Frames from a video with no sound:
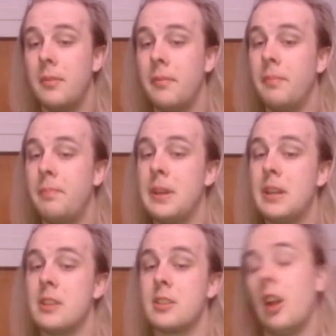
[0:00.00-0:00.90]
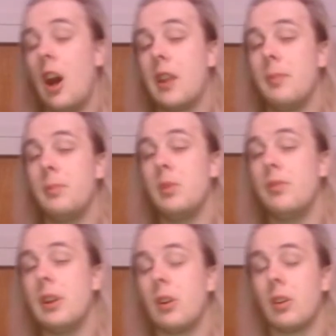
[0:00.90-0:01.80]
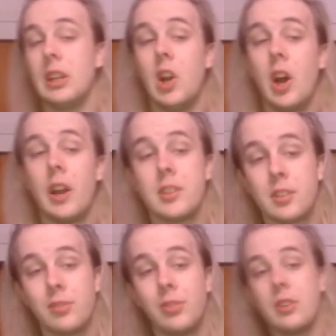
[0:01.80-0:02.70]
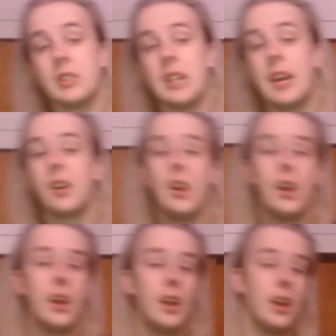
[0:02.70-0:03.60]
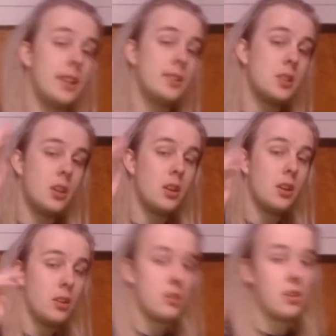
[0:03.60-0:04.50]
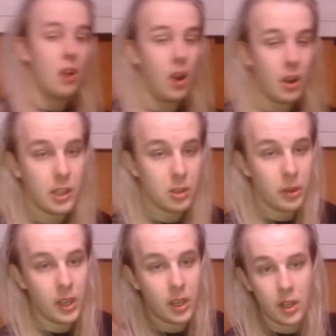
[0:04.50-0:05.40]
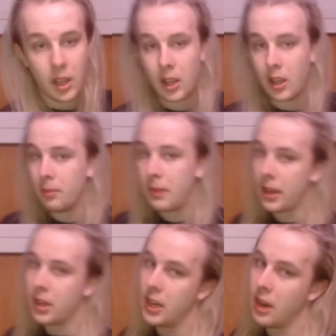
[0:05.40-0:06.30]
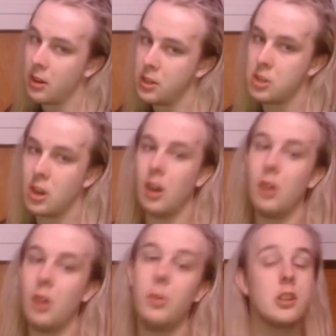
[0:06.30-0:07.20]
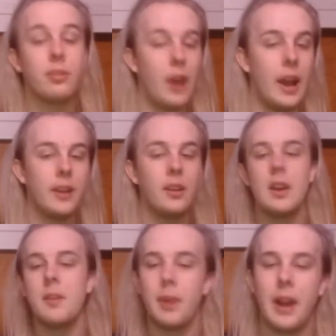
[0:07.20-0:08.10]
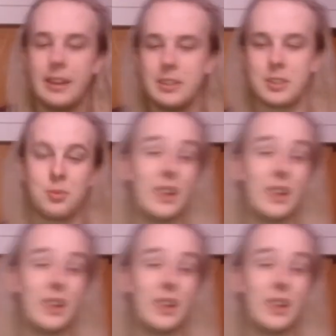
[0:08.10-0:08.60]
because a lot of the movie early on just feels like it's the Harley Quinn and Black Canary show, which is fine, but I just really